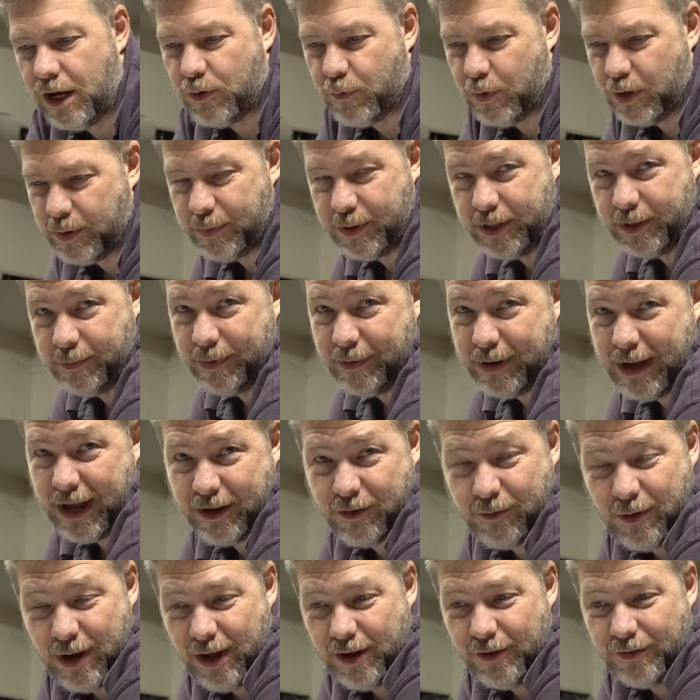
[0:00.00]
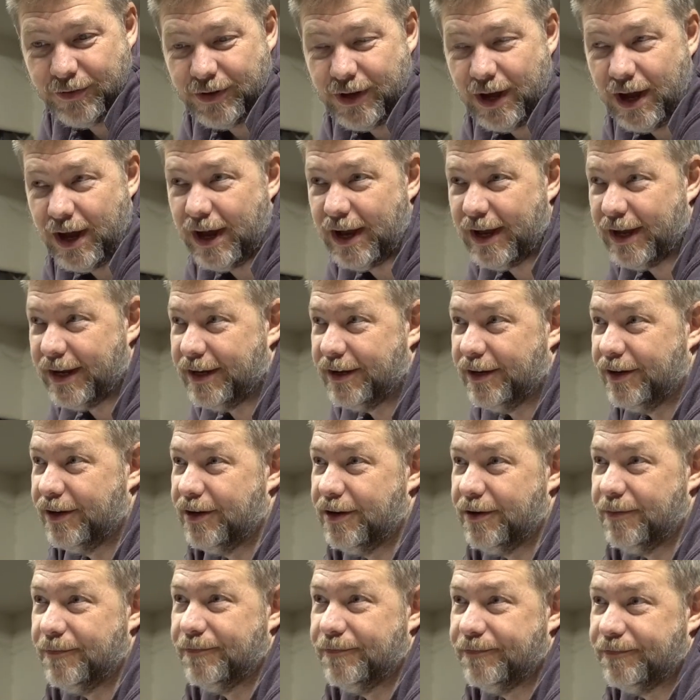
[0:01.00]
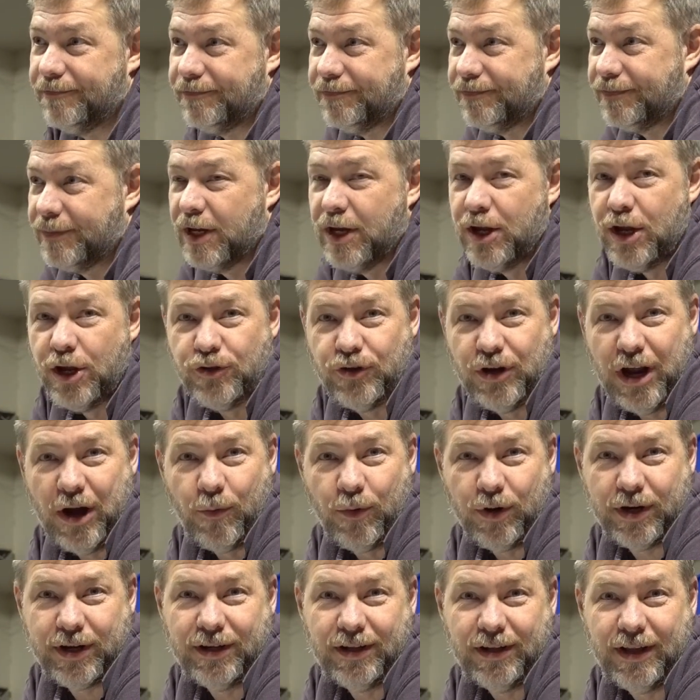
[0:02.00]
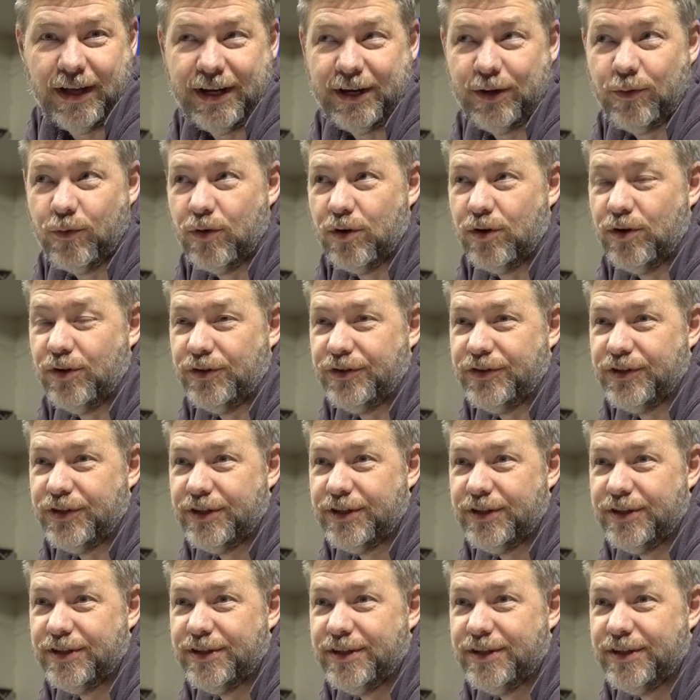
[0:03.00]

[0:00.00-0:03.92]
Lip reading: Quick bit of background: I do not work in the lighting world.